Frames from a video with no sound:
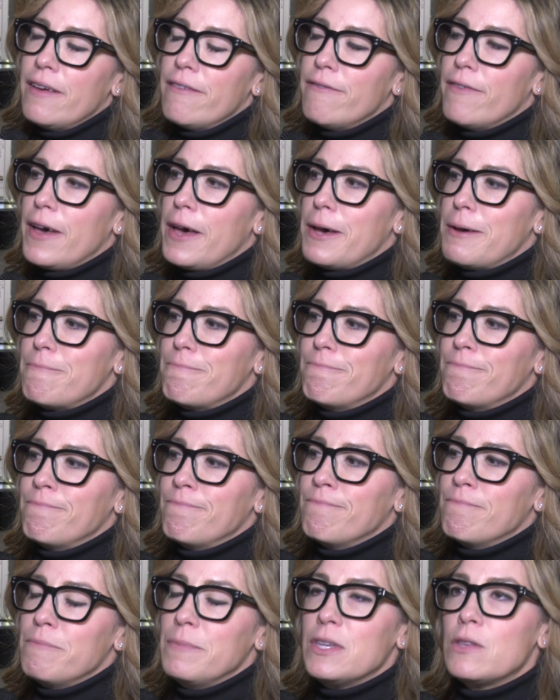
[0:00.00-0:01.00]
of um,
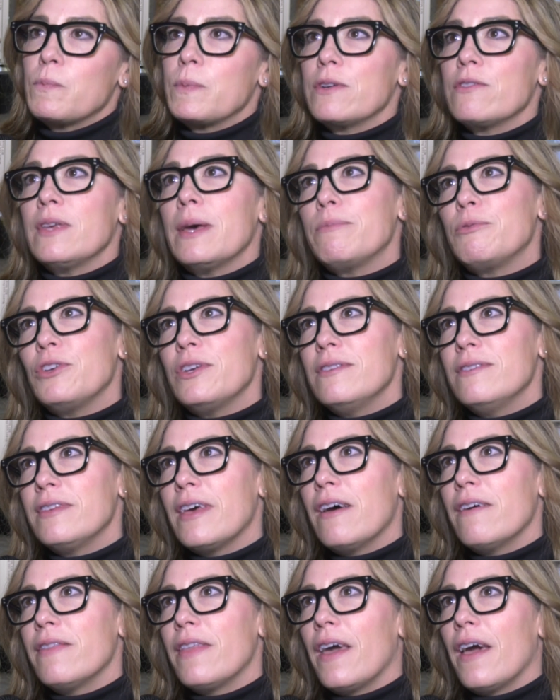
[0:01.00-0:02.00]
misperceptions
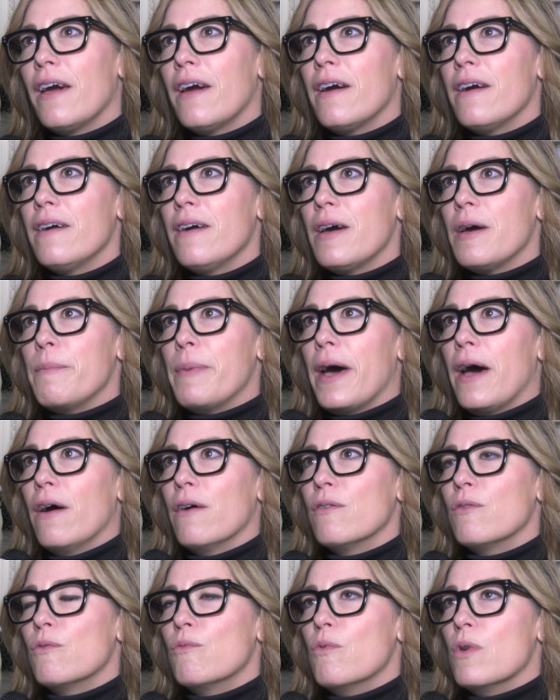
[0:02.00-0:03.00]
out there
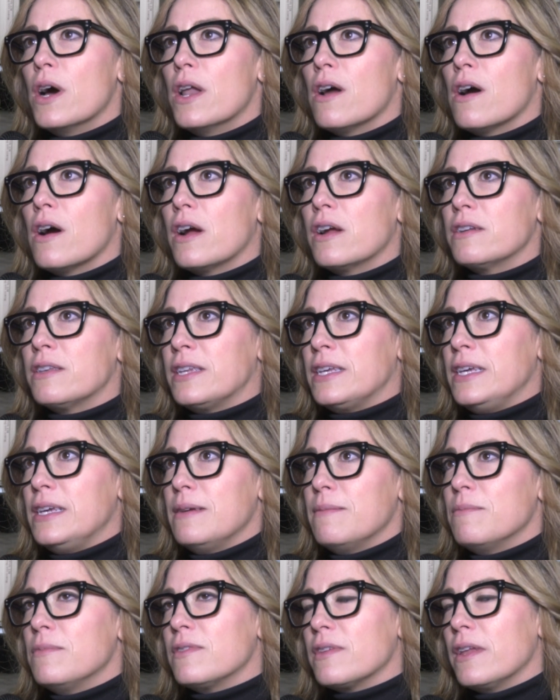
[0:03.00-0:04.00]
about what our
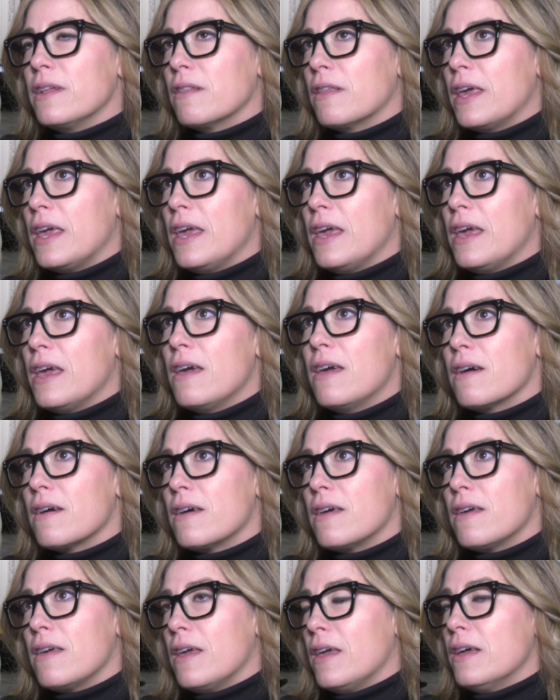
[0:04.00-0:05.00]
teams and league
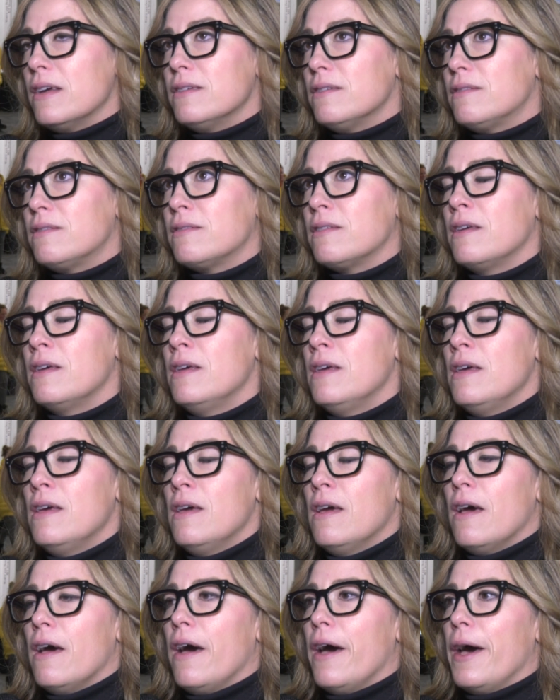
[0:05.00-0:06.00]
is.
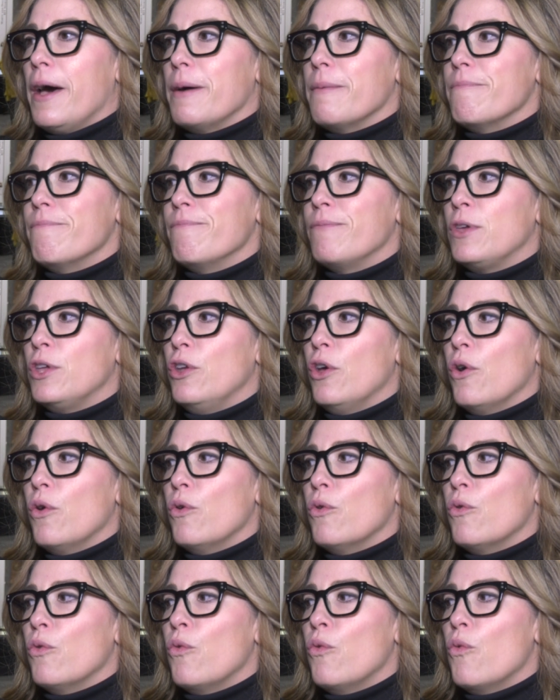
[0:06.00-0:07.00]
Um, you
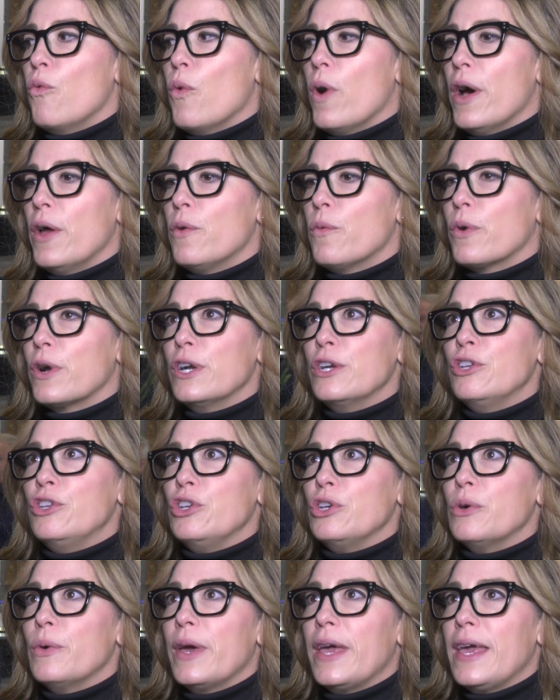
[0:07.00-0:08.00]
know, what we're
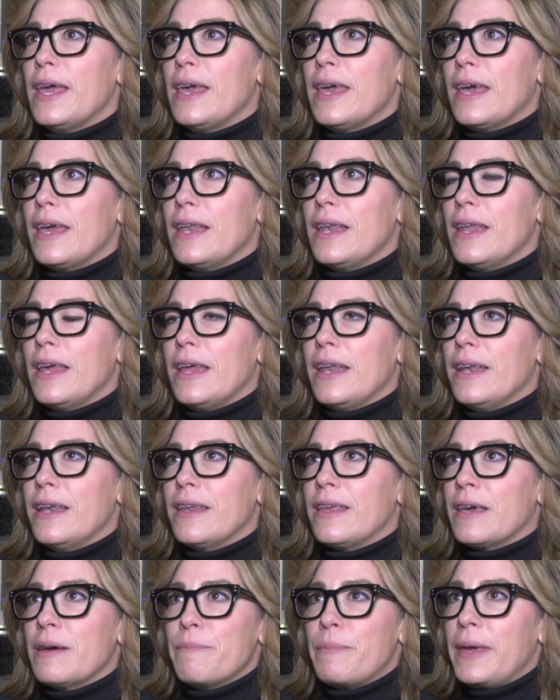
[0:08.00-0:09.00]
doing and,
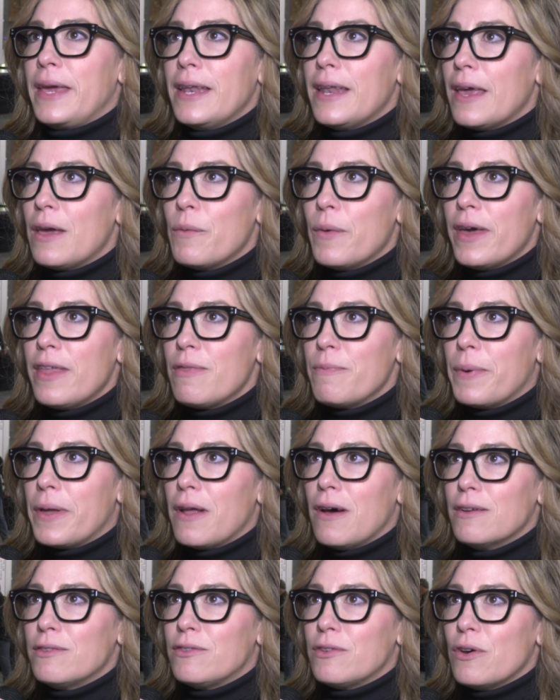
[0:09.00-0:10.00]
and competing with,
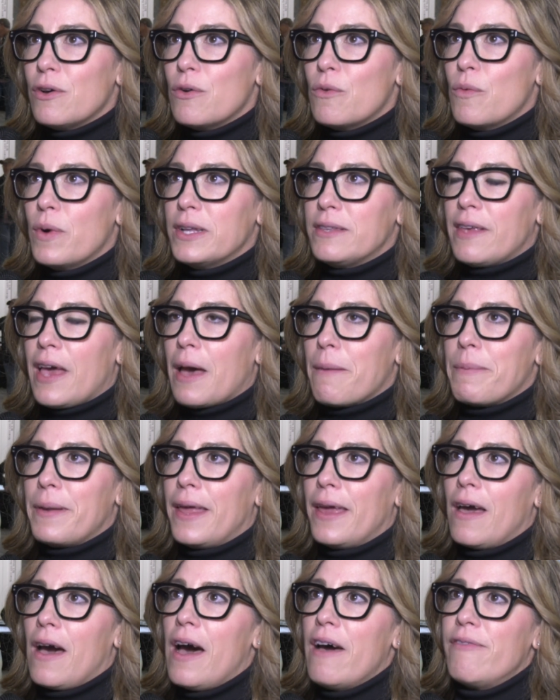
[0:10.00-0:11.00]
but also what's
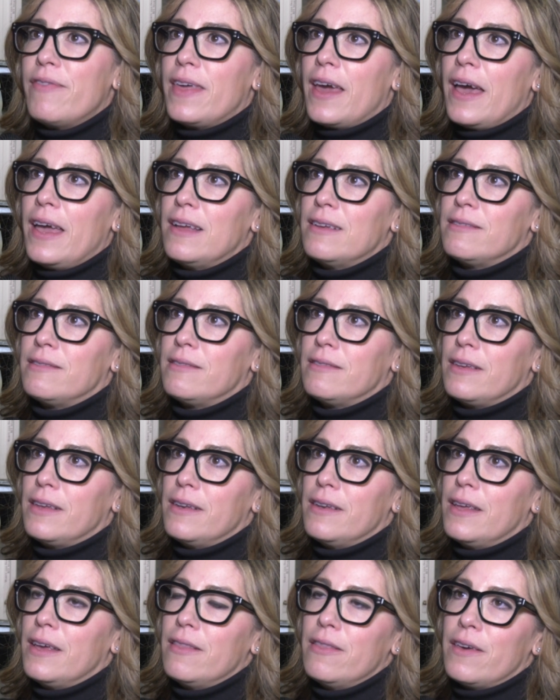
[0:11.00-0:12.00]
happening off the ice
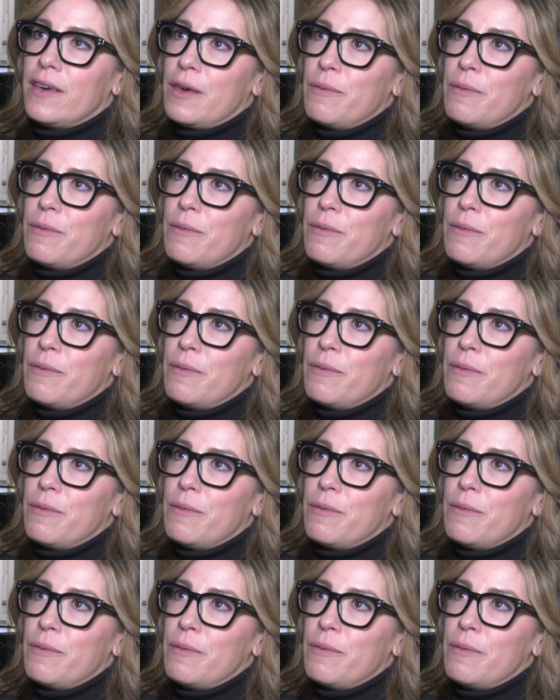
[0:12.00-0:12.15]
and in the